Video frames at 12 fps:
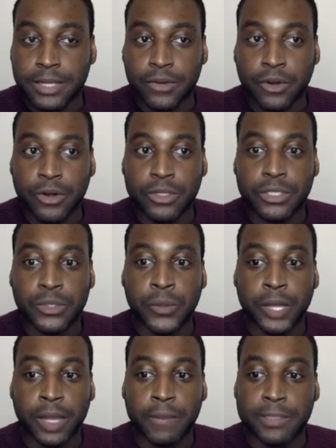there are two
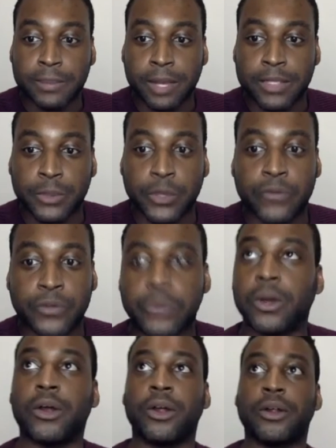that comes to mind. So if
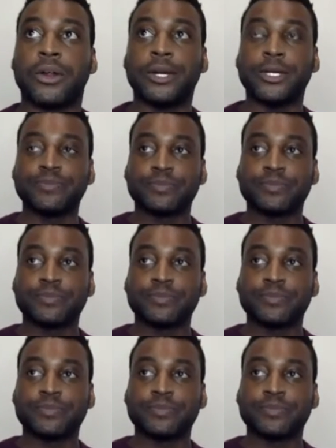you are